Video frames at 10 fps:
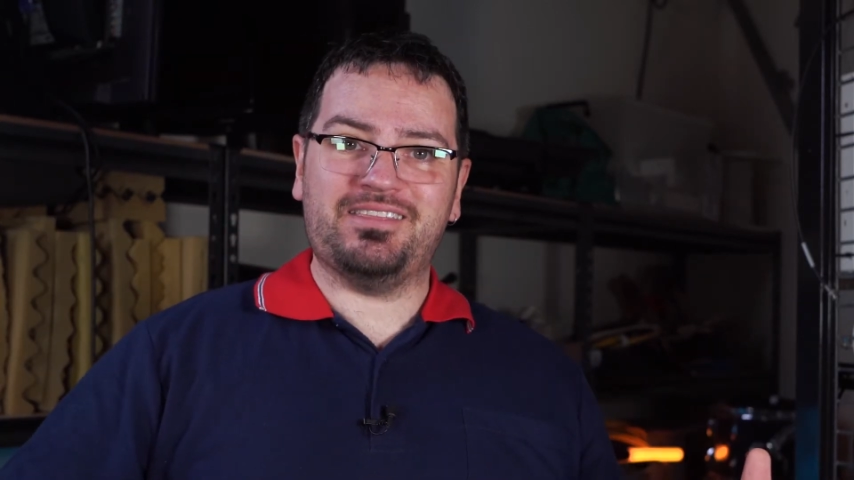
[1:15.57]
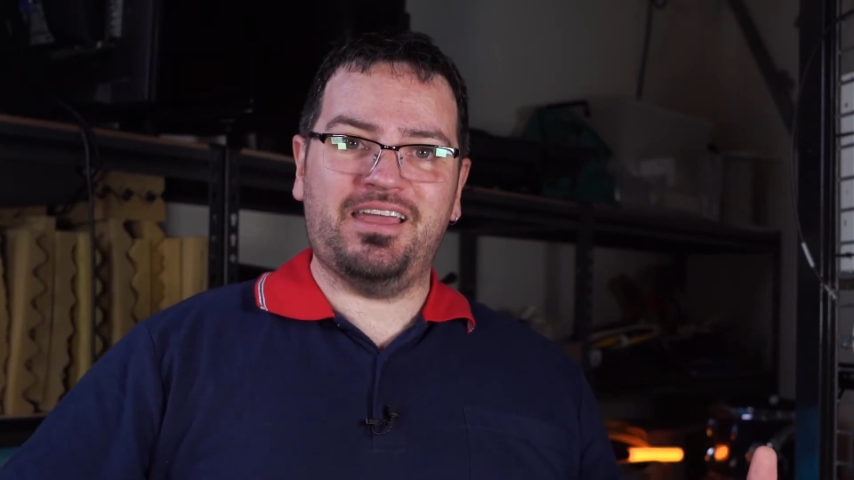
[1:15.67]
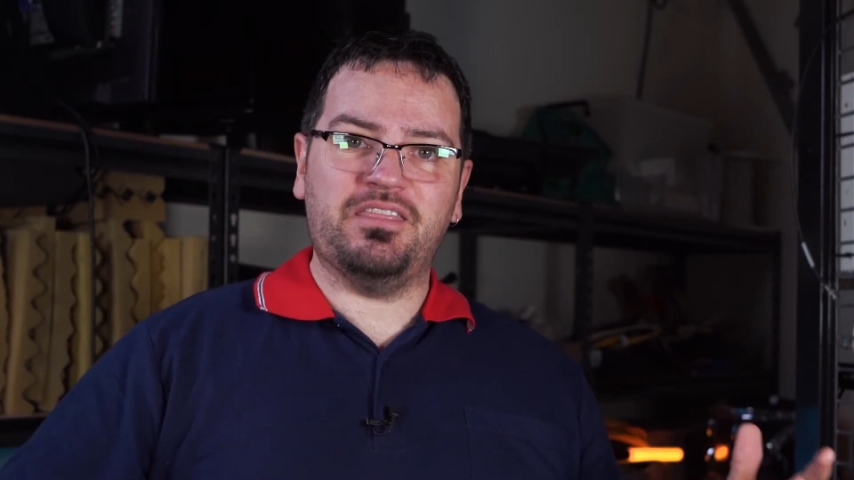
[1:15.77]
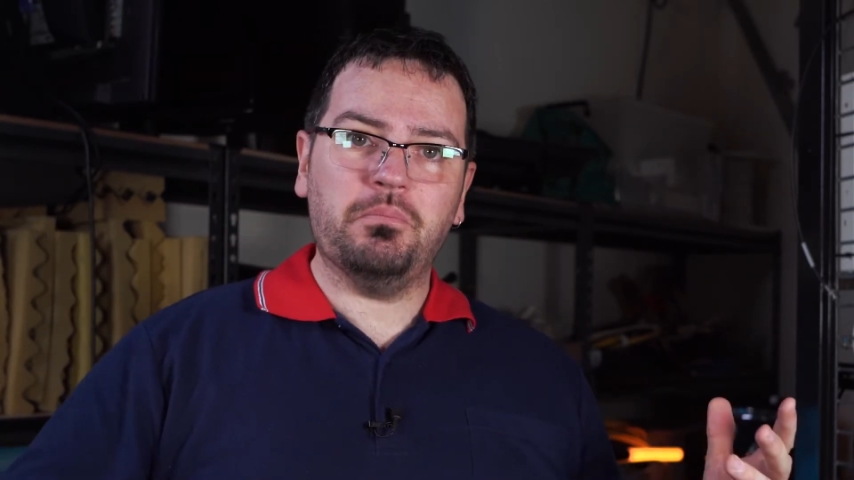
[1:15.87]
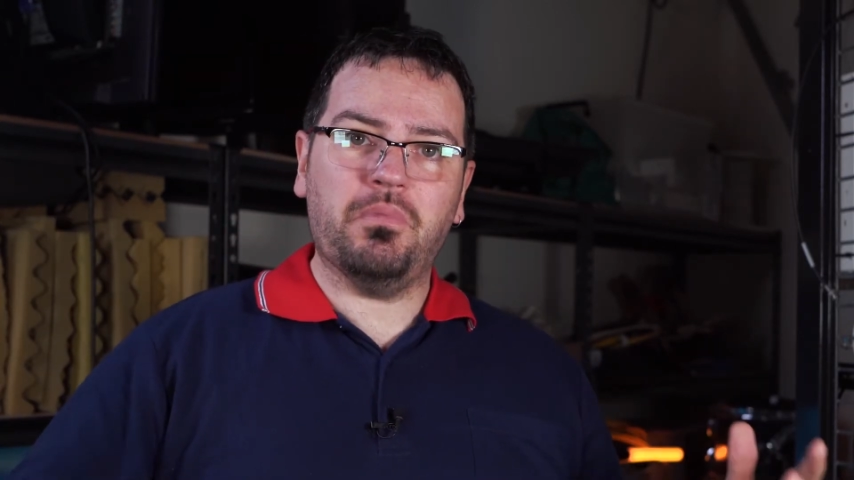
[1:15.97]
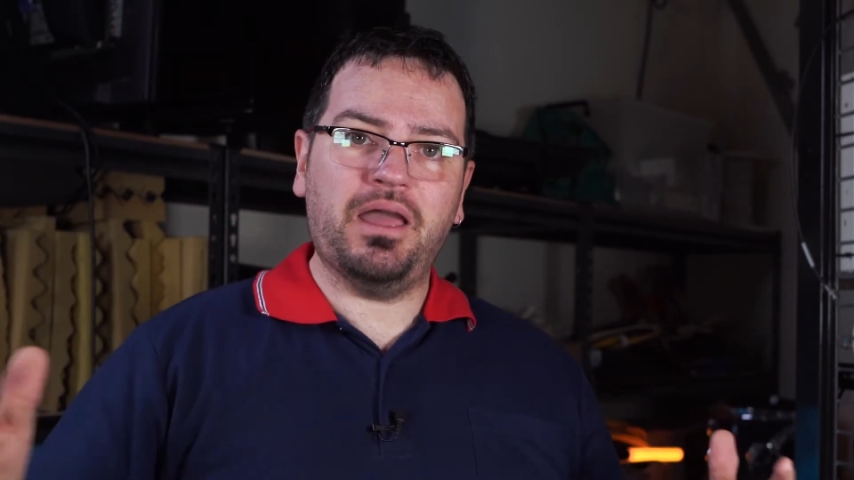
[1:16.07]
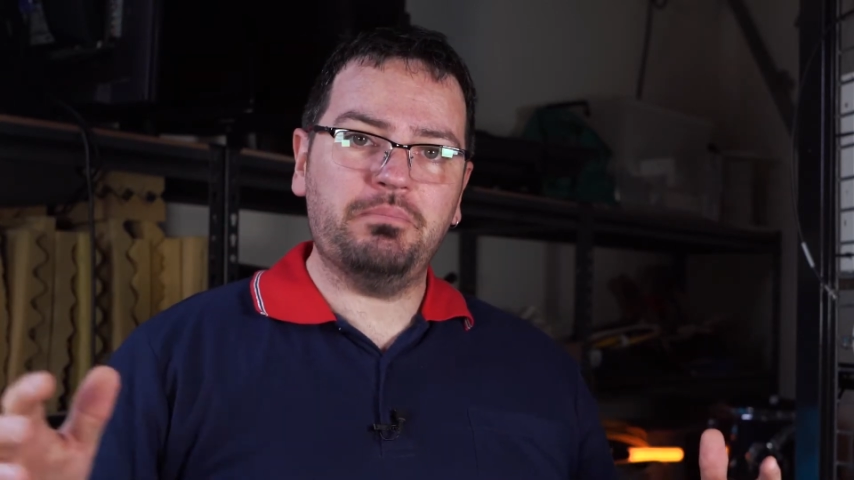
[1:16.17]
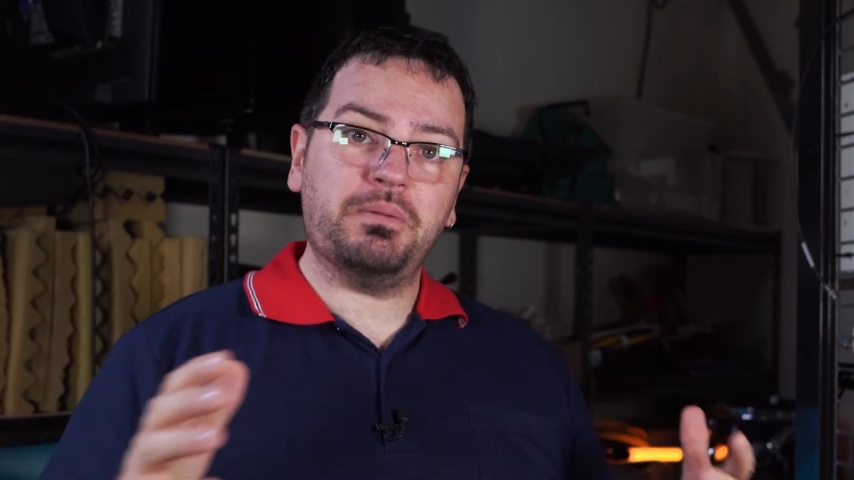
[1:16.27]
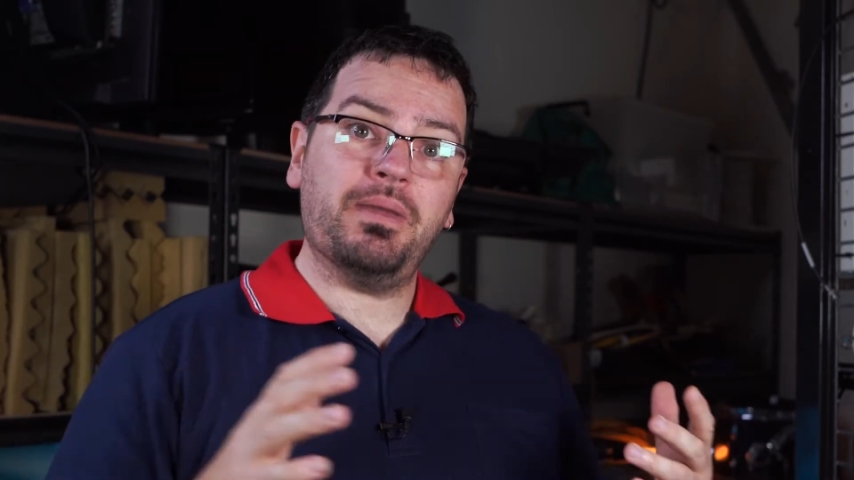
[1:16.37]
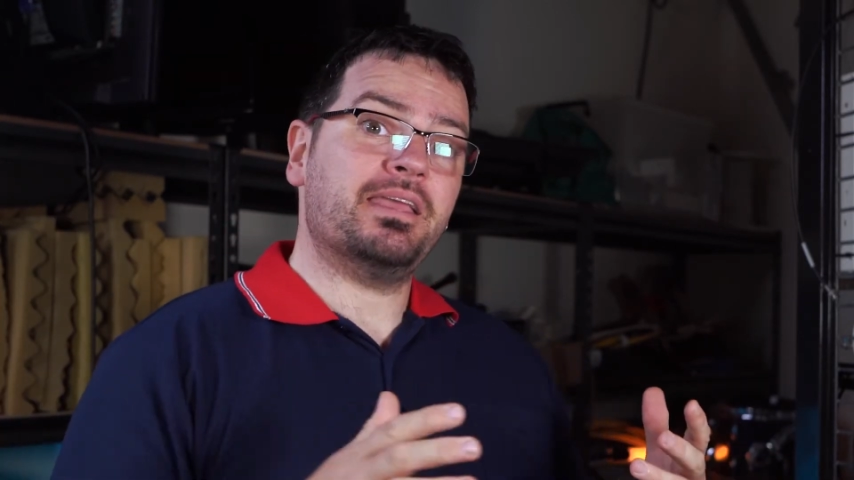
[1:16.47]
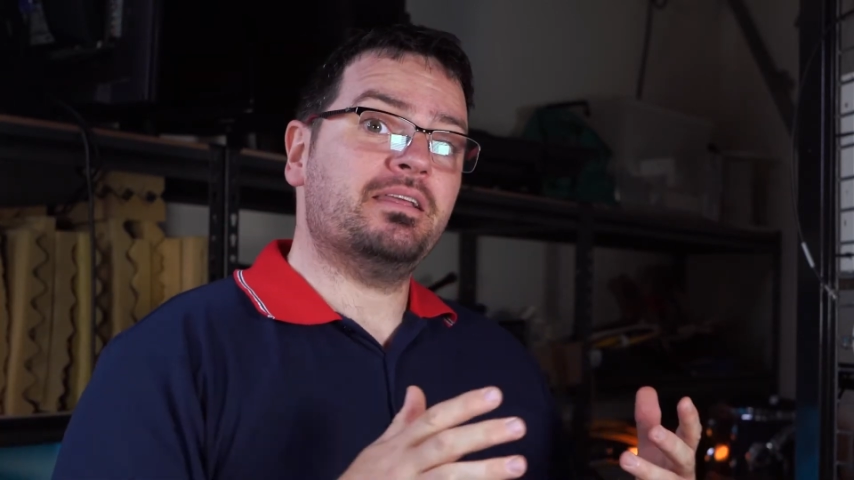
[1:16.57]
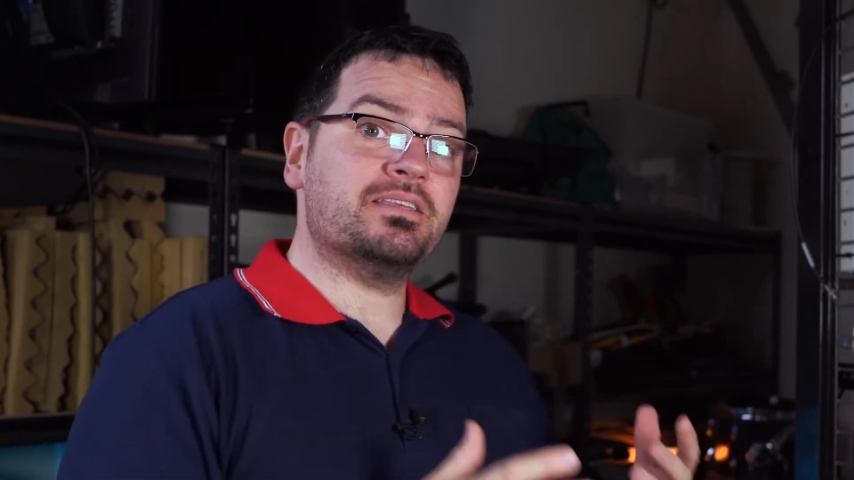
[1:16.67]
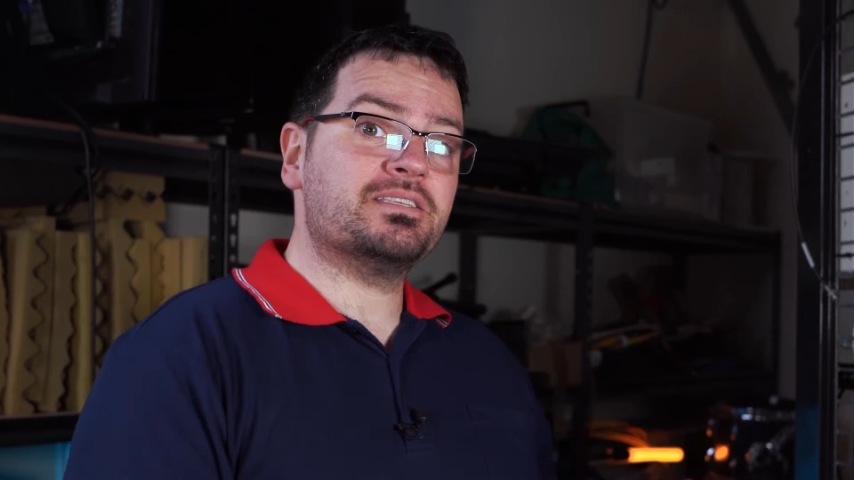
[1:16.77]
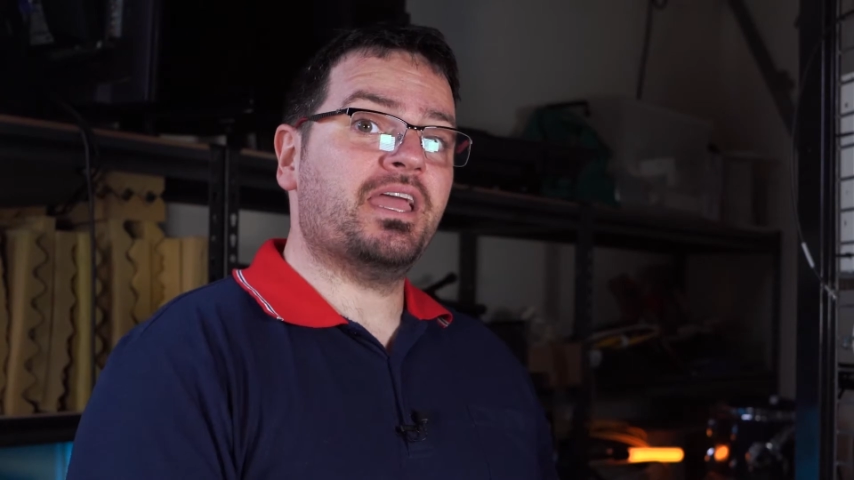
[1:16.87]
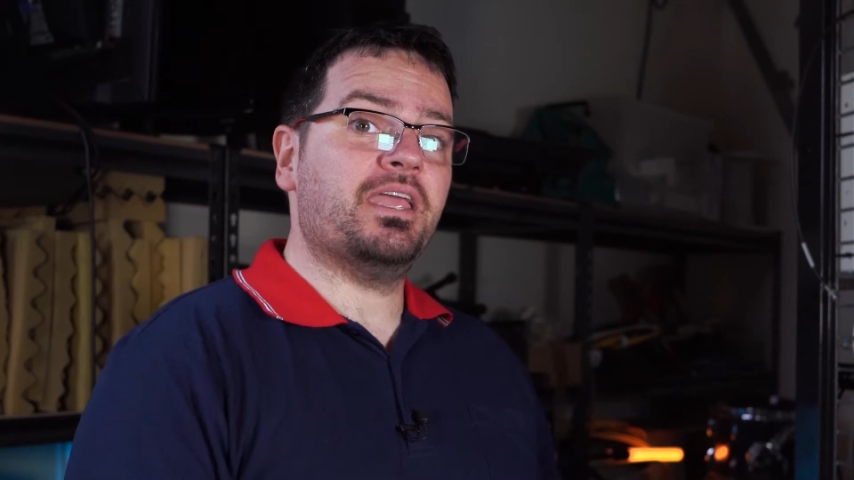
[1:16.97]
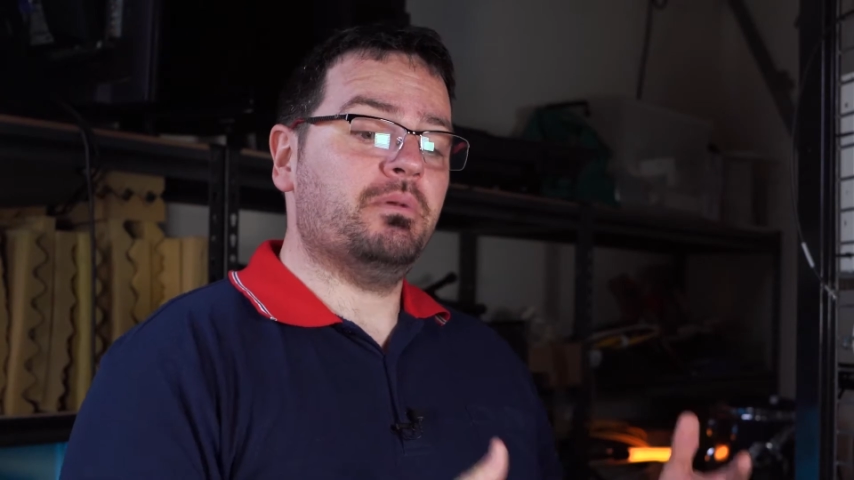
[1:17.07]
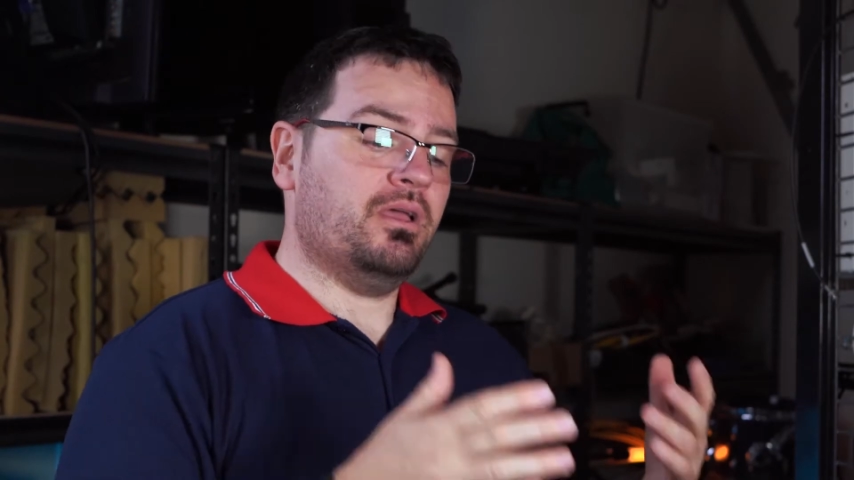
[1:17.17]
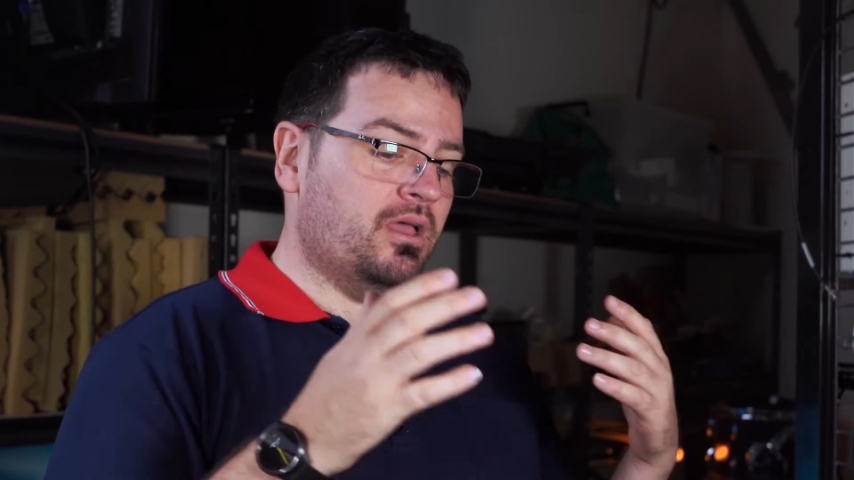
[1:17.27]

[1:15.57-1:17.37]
there that might be making the same